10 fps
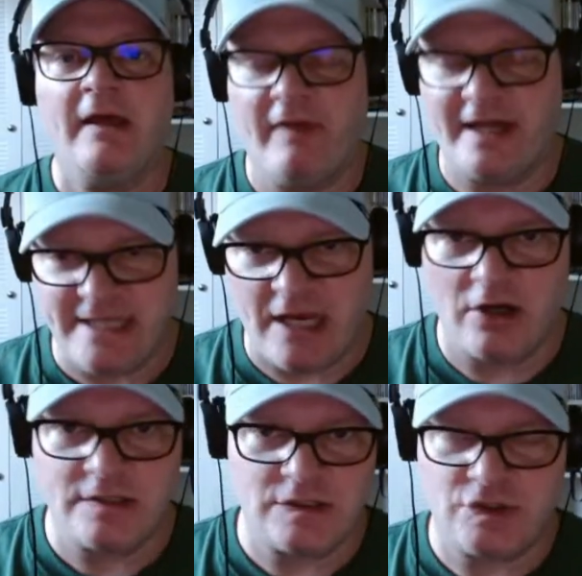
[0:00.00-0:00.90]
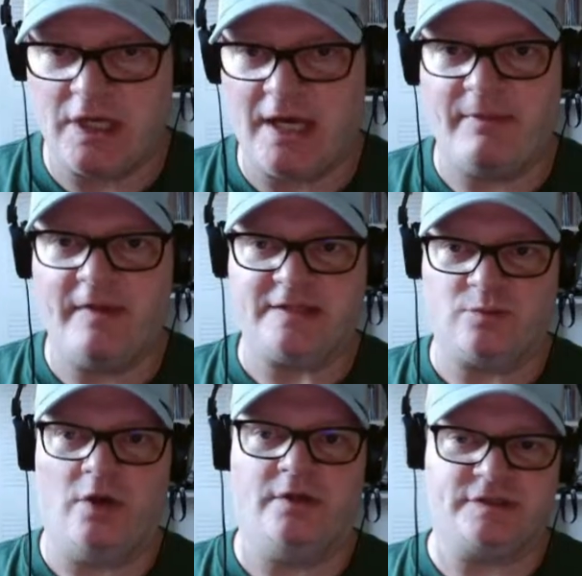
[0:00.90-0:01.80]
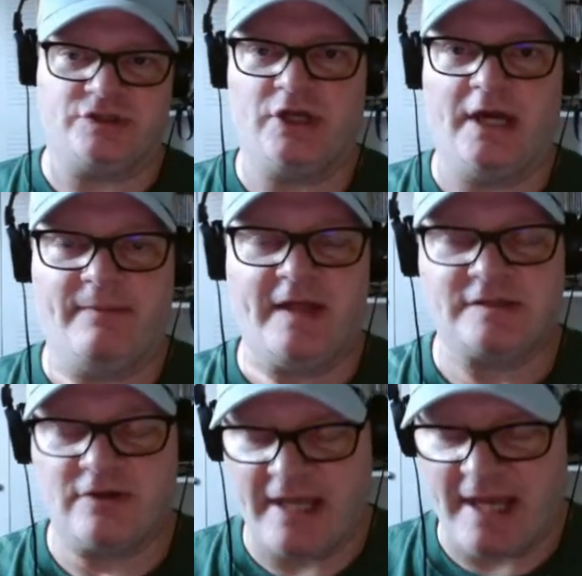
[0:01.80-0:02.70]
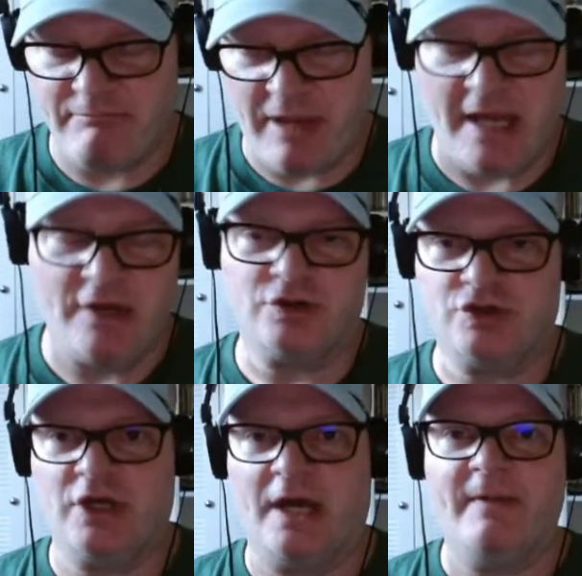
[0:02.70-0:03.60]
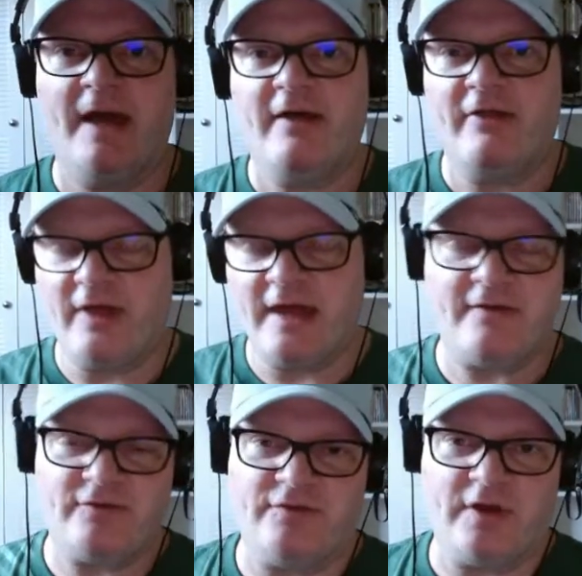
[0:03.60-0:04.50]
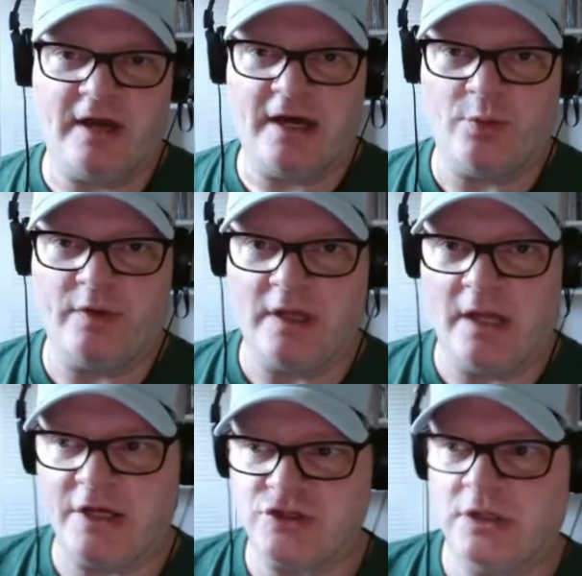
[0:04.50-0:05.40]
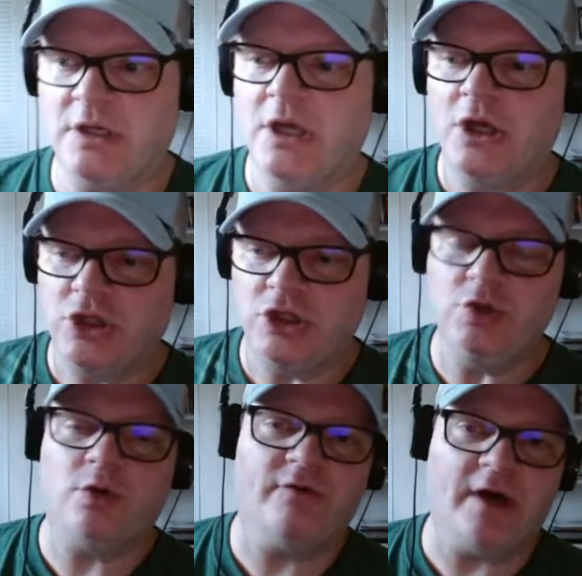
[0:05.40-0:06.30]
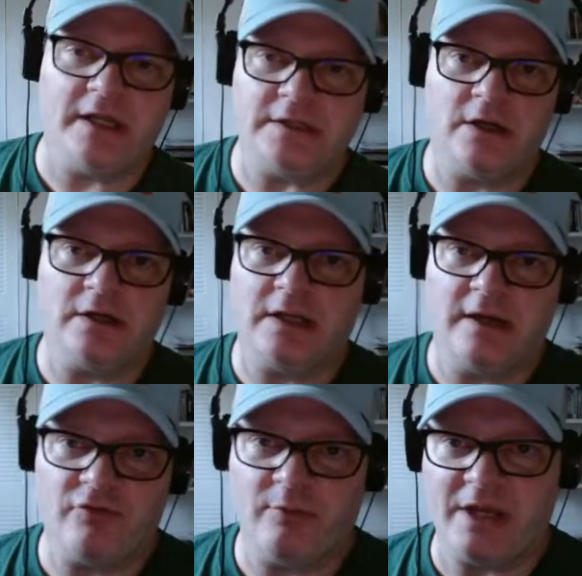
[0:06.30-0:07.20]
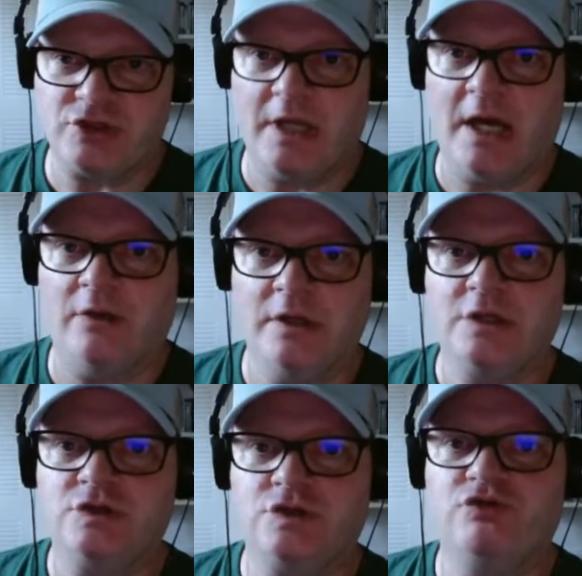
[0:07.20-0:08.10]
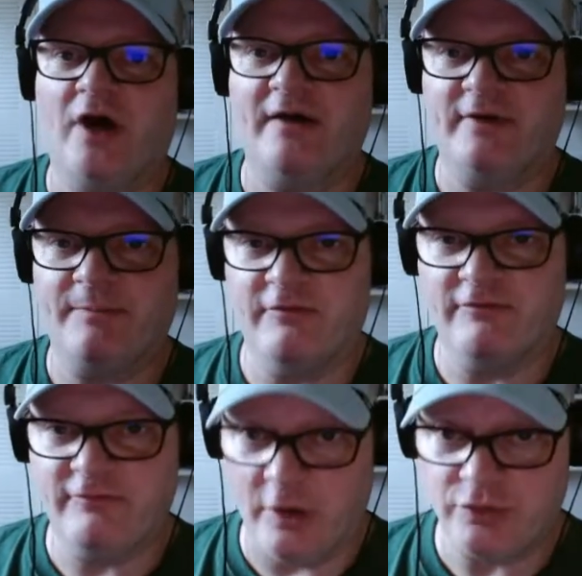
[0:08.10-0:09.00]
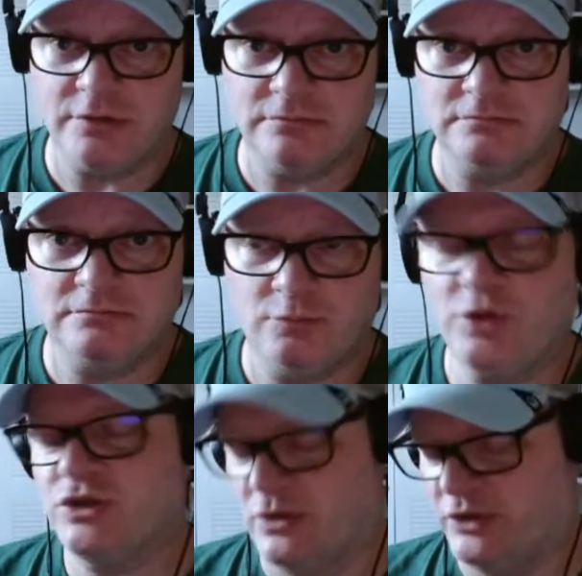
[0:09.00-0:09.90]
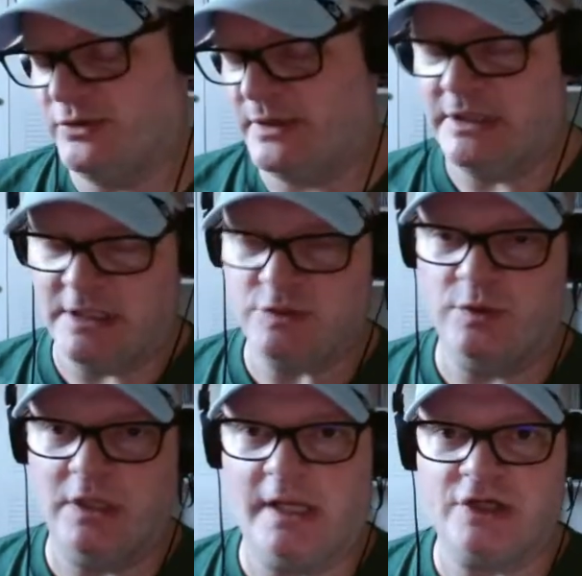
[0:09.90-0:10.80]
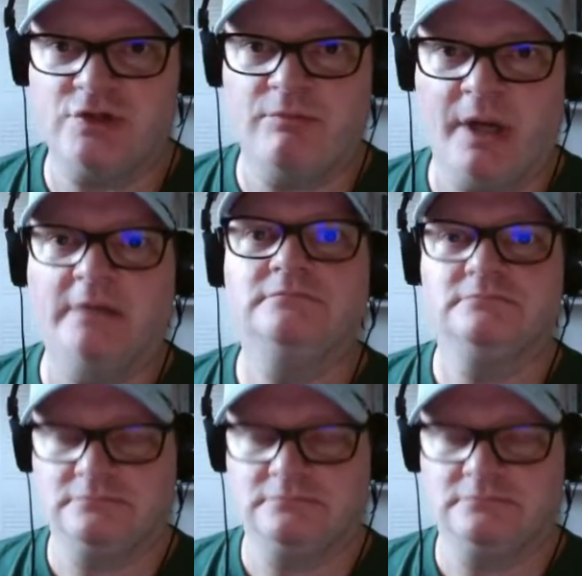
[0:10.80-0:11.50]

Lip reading: That's Harris's job. That's Walz's job. That's their campaigner's job. They have to figure out how to win the election. You are volunteering to get information out to drive up the vote, which ultimately does win the election, but